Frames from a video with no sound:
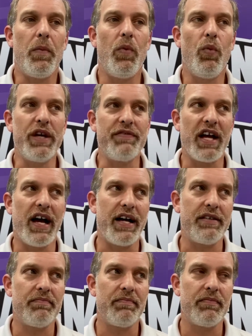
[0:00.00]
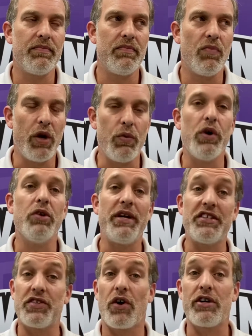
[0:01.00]
We will be
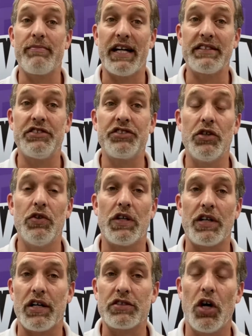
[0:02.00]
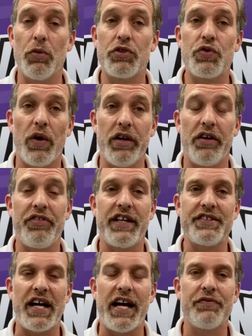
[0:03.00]
starting back to school on October 12th.
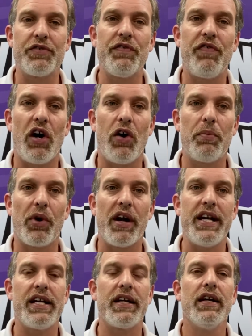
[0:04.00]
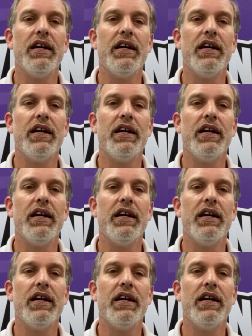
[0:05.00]
That's after fall break.